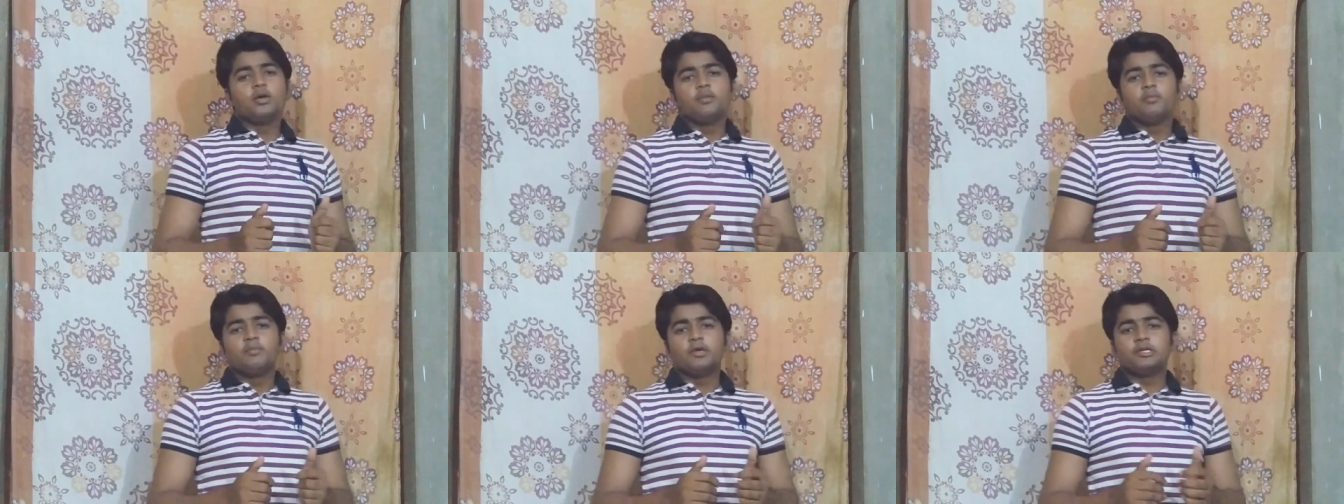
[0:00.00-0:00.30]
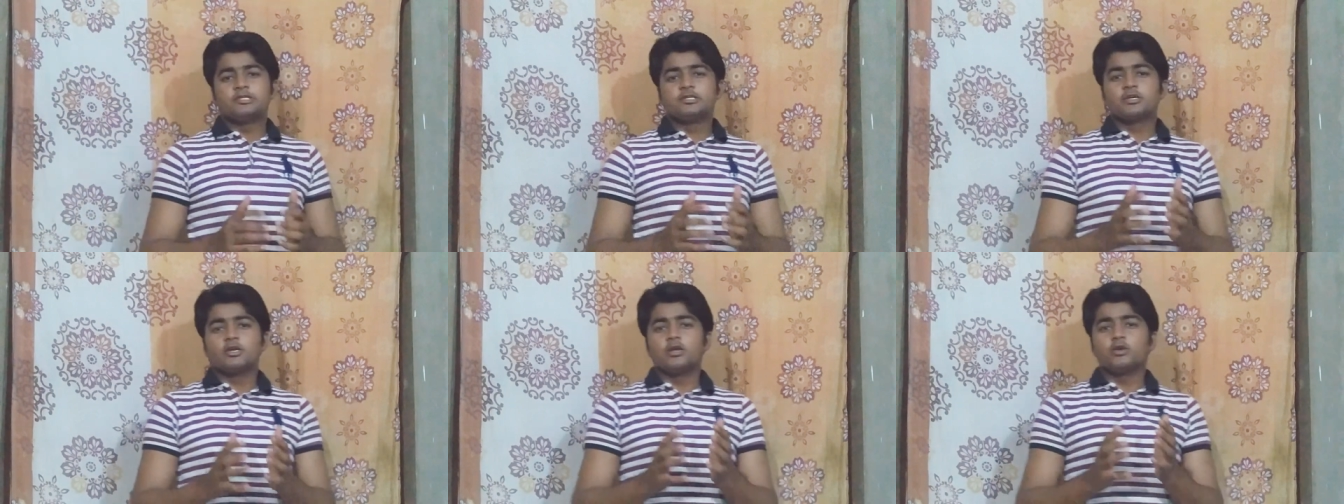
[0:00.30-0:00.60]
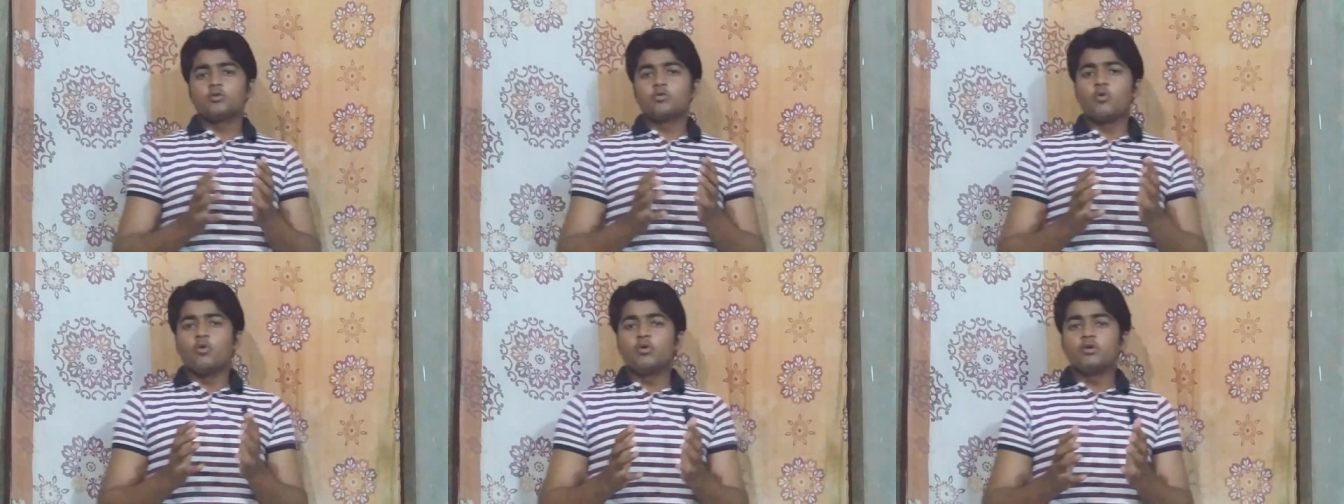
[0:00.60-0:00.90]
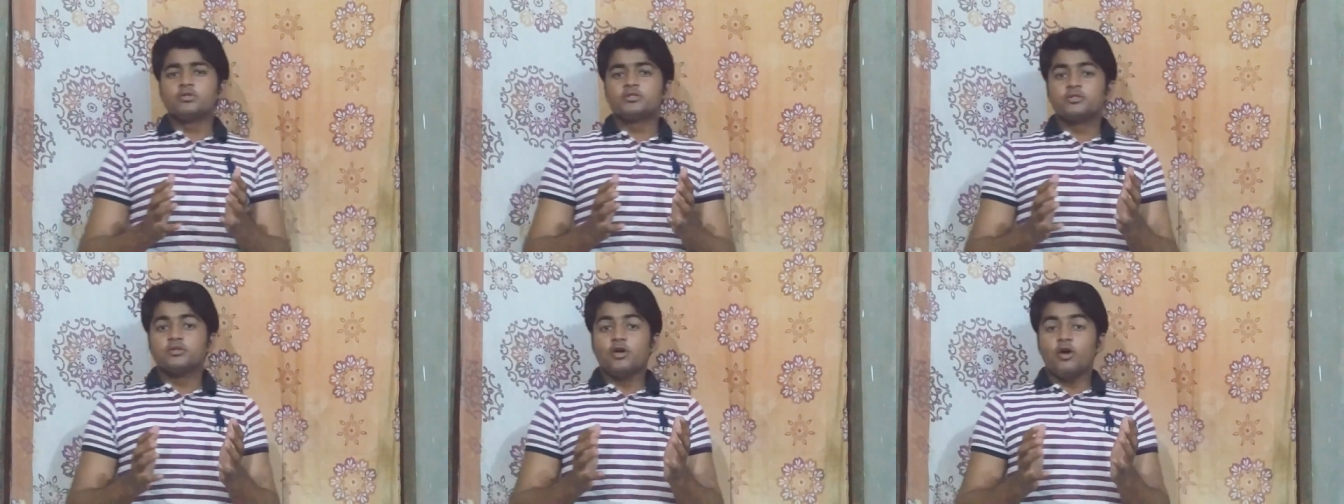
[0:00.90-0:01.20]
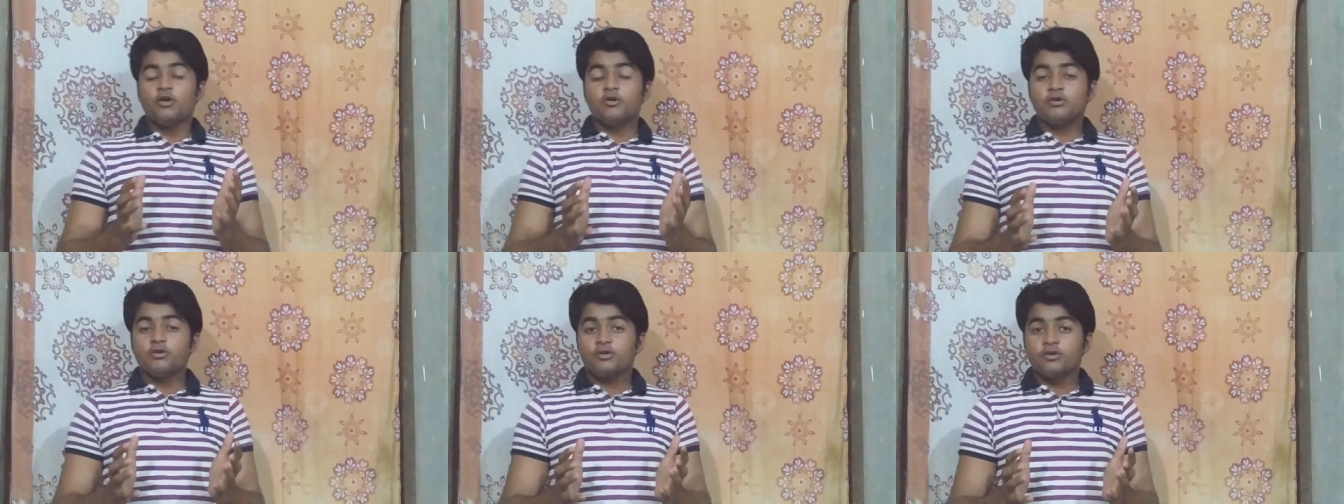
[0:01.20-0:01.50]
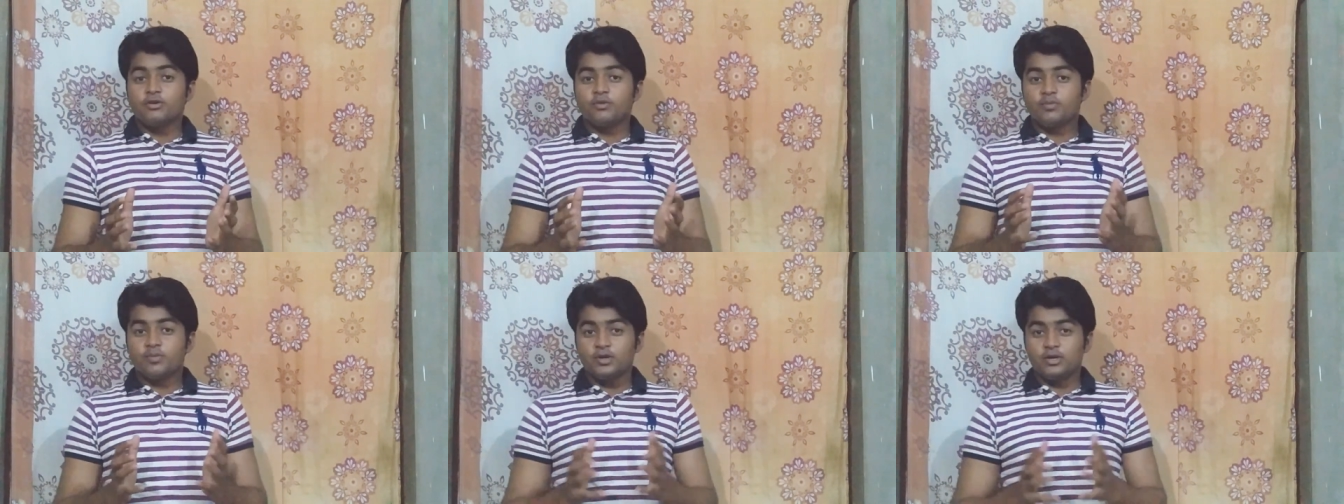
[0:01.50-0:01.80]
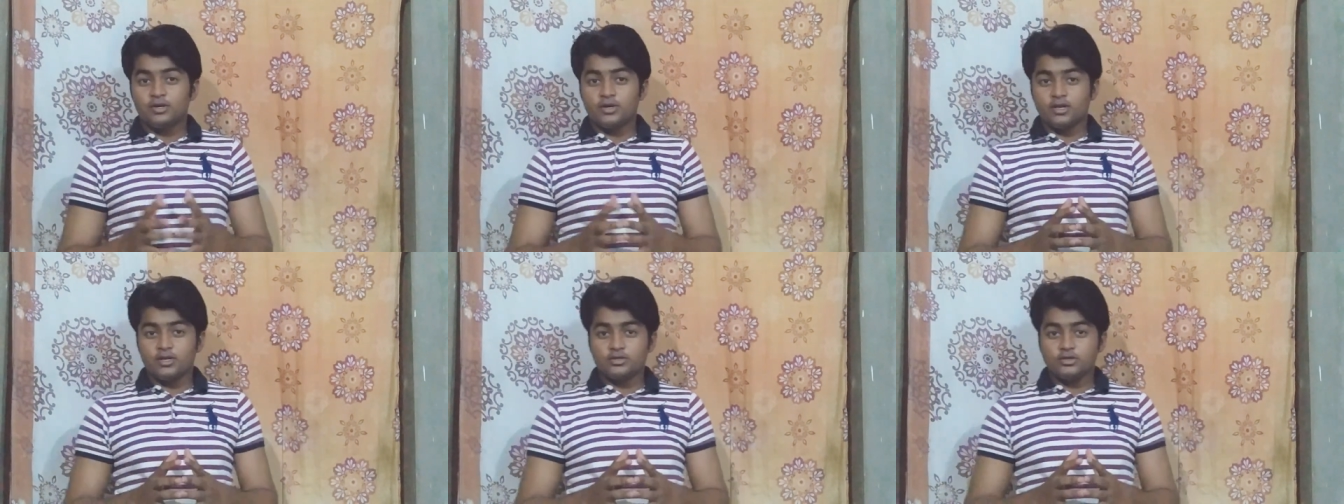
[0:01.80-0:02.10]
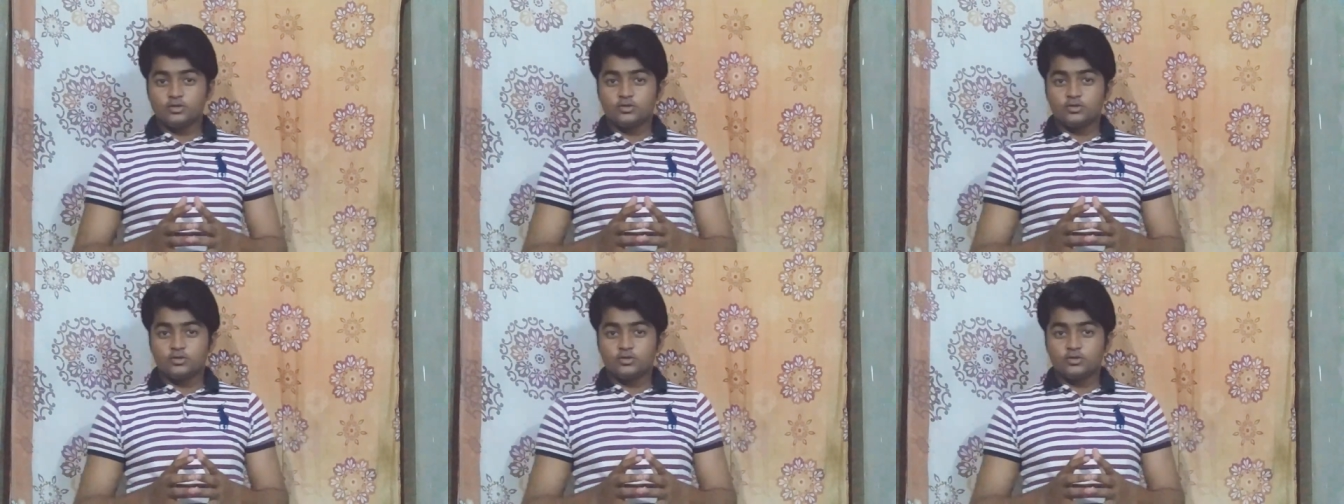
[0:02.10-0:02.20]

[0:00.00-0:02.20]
Basically, coal is non-renewable energy